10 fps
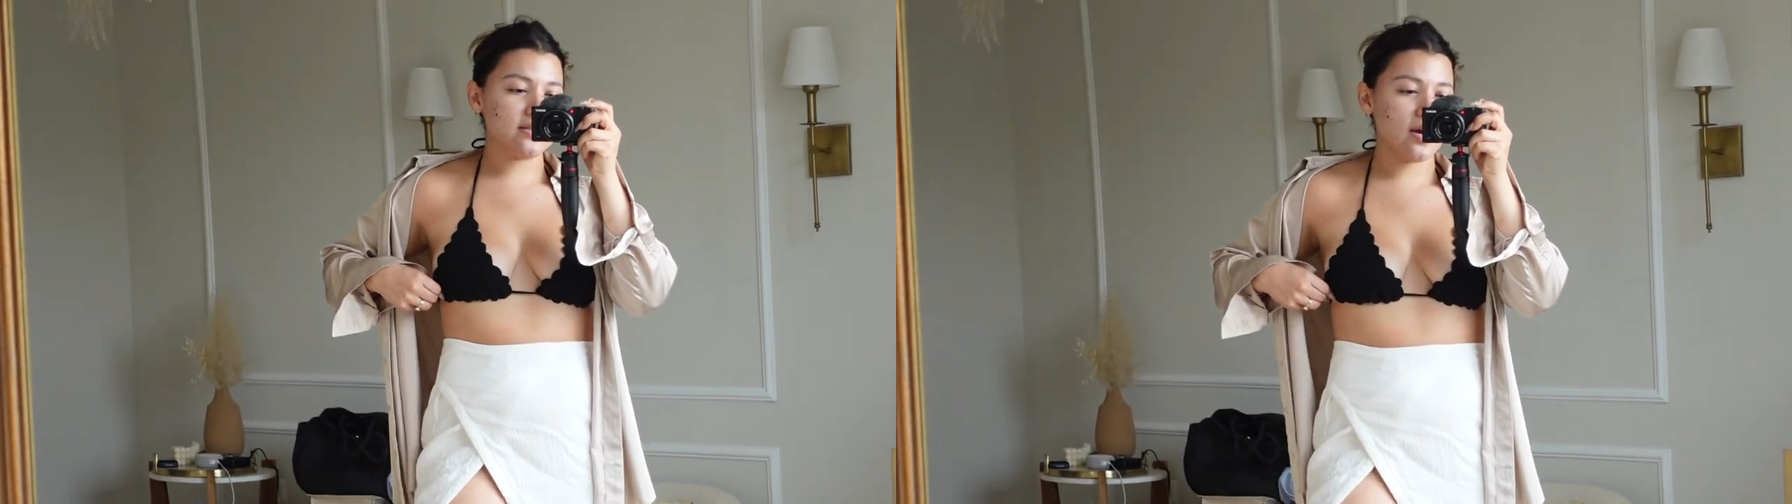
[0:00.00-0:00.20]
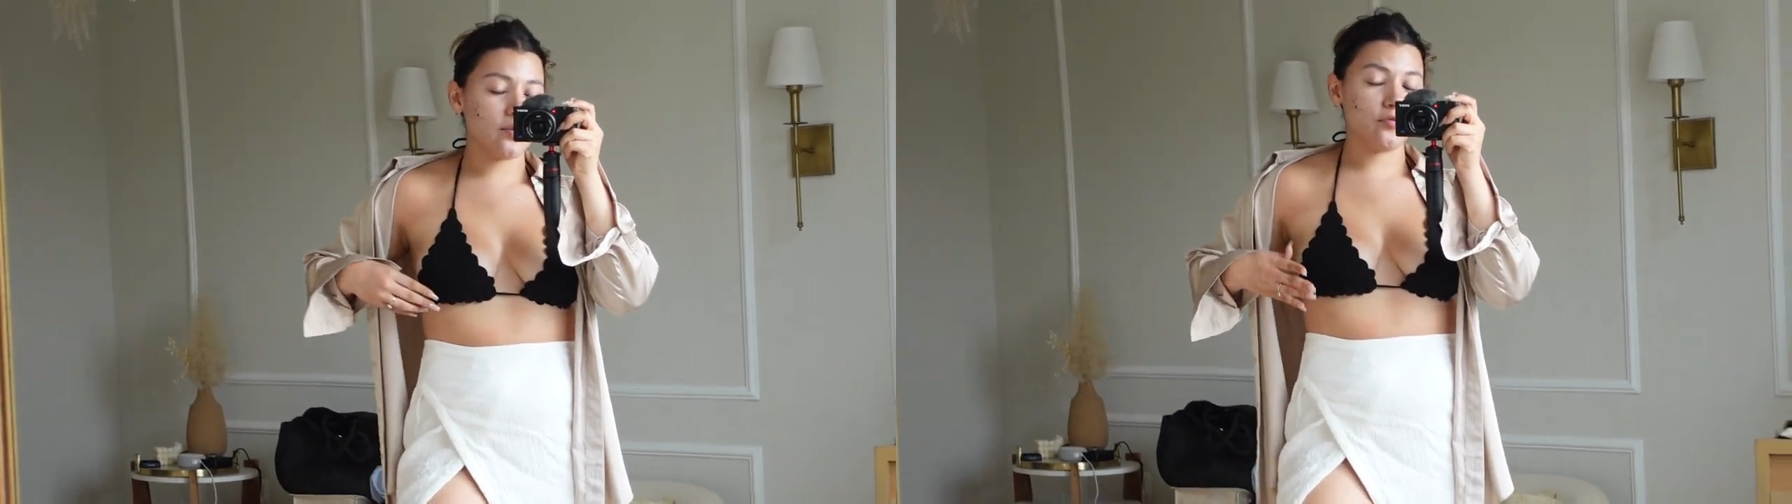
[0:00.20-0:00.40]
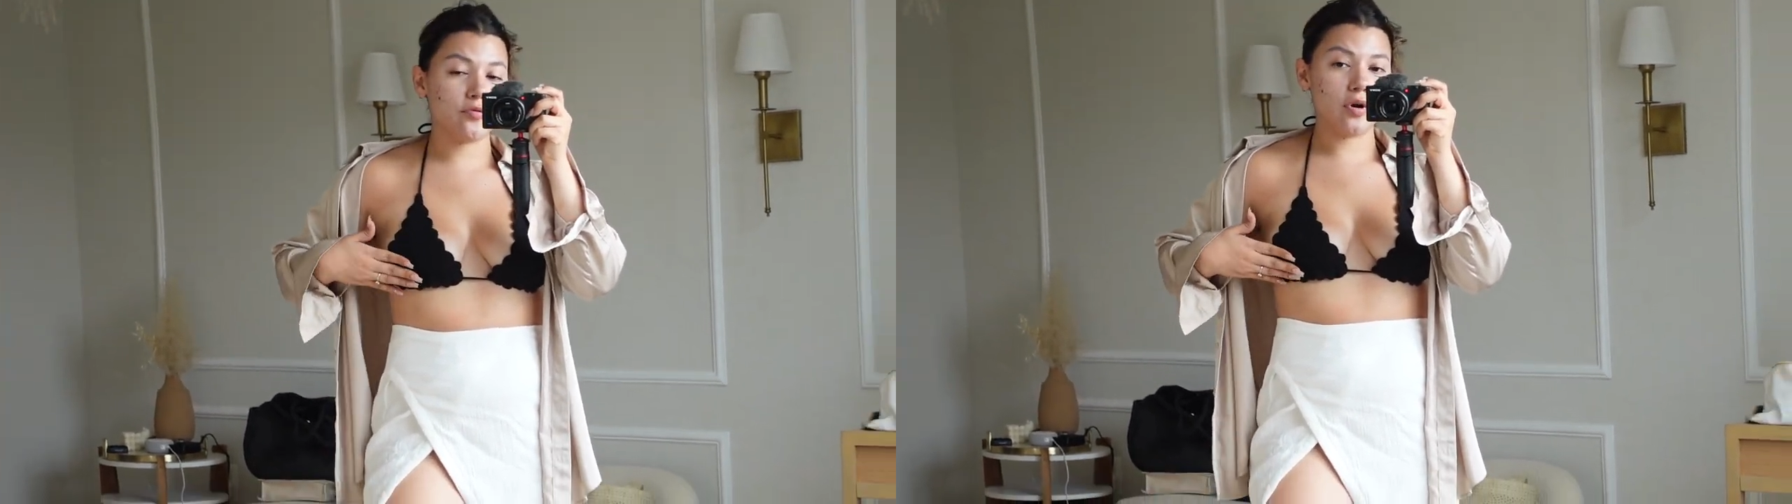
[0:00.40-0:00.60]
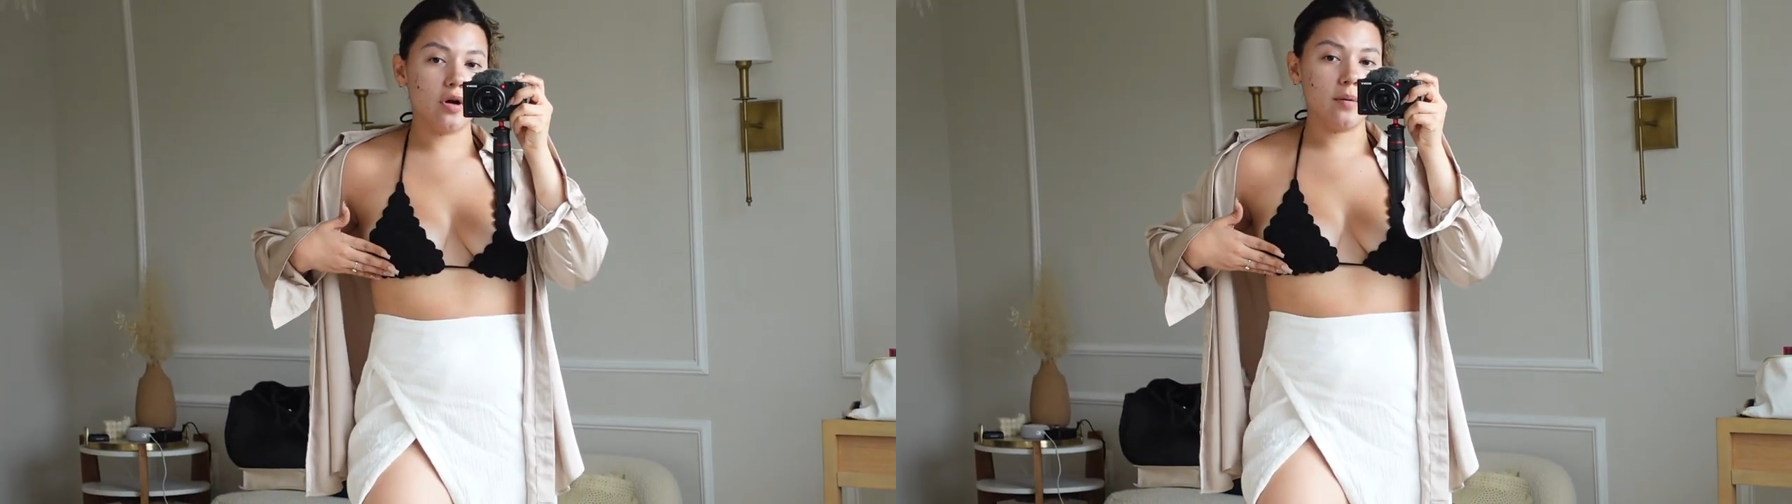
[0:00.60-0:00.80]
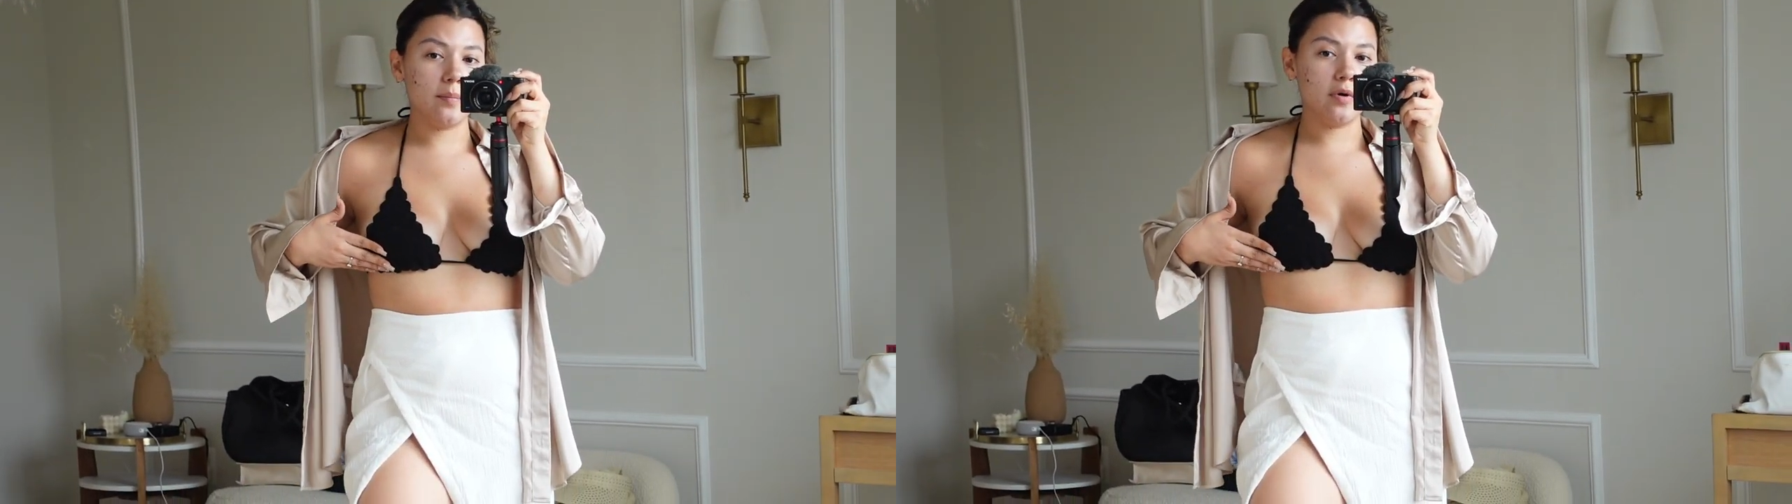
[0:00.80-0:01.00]
top
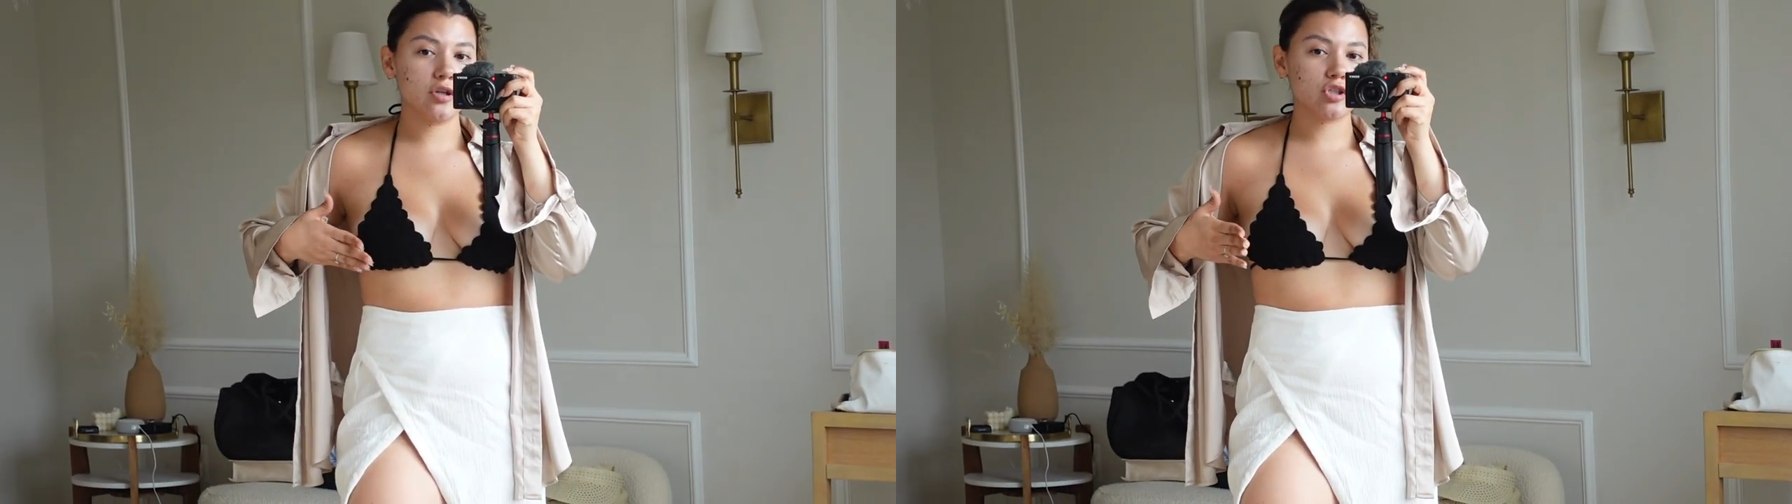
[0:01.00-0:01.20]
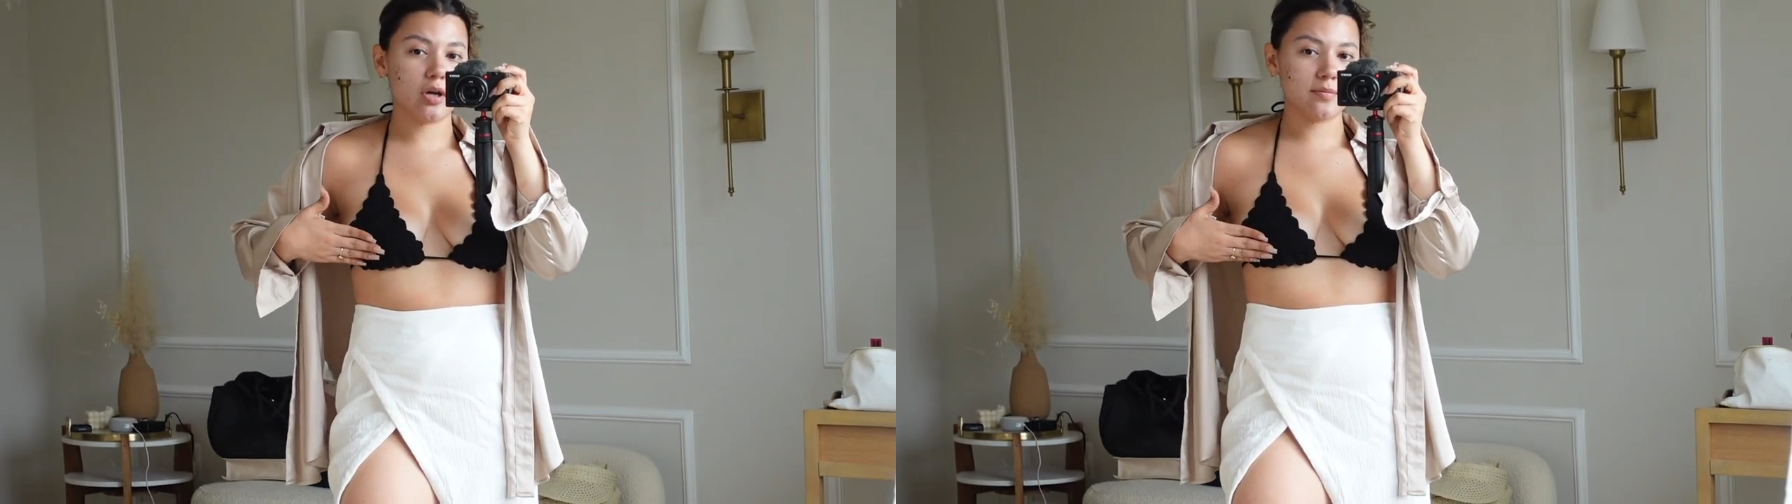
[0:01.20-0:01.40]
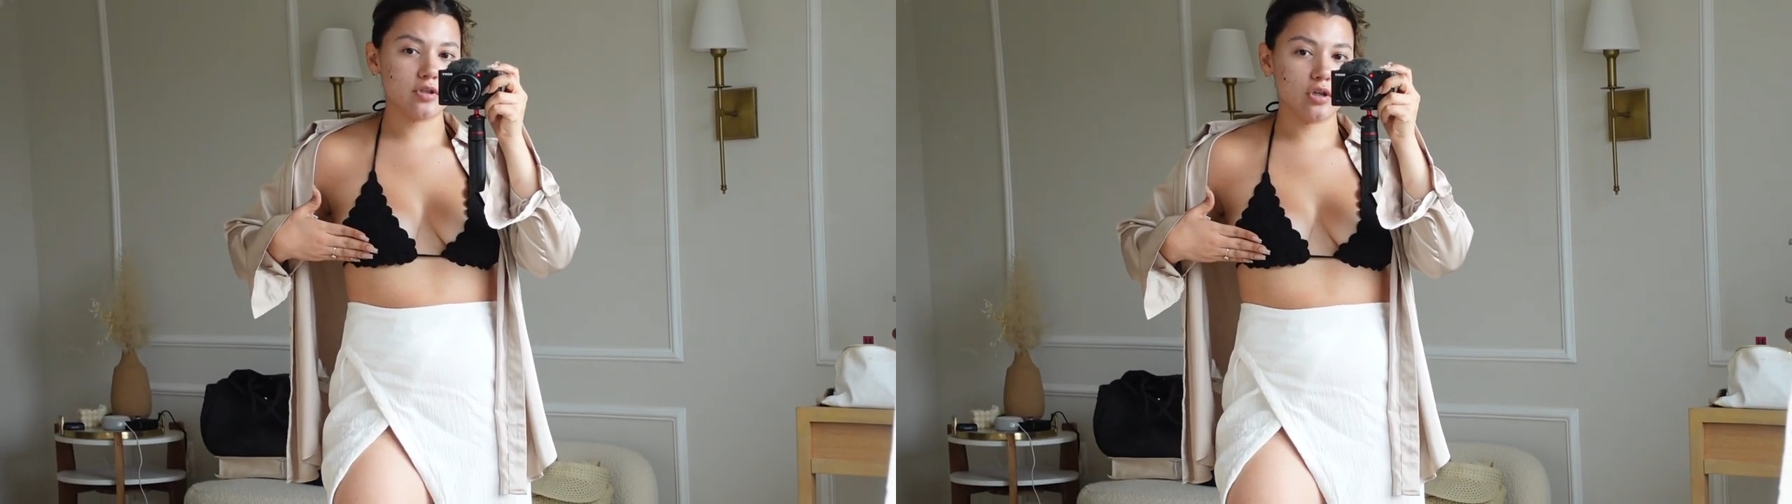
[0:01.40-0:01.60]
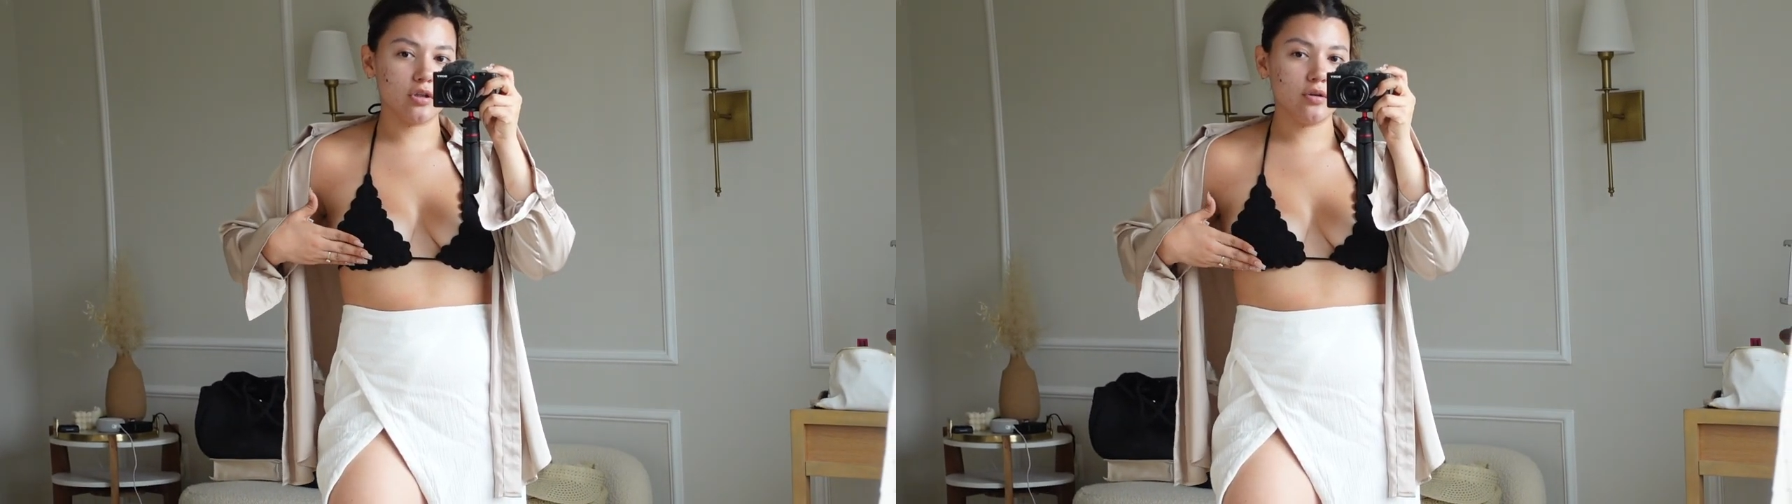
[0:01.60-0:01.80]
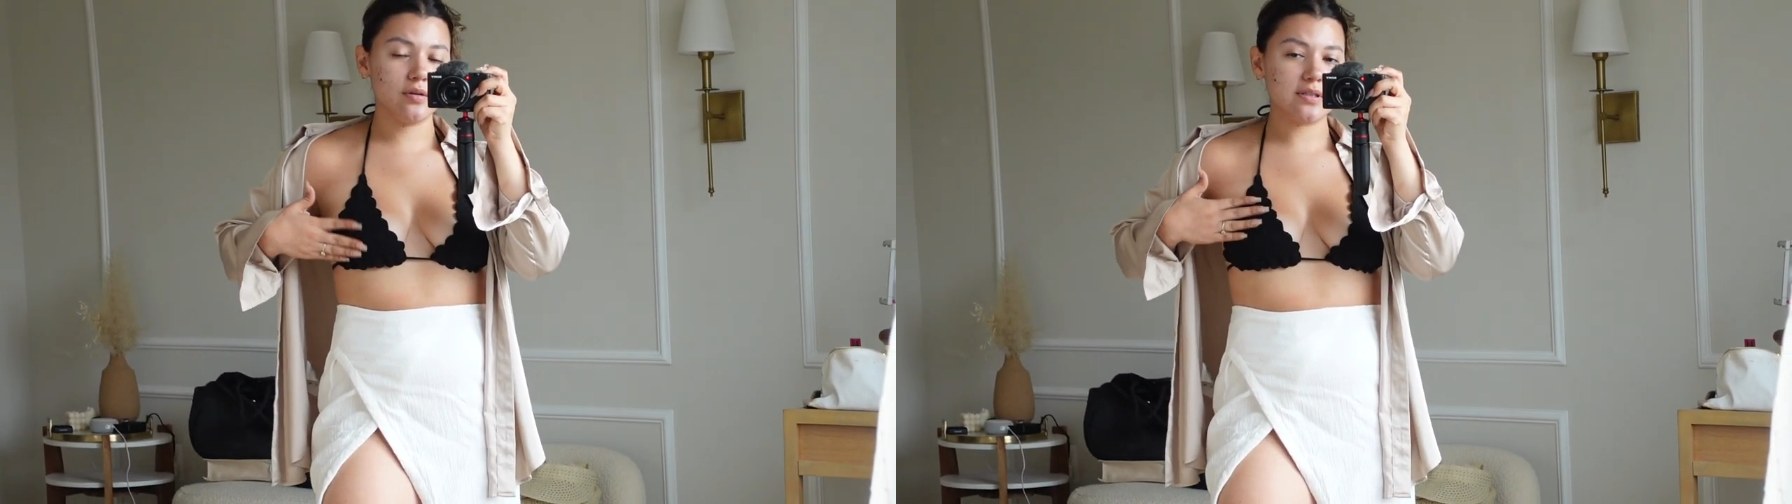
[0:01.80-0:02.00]
from Shop Starlo.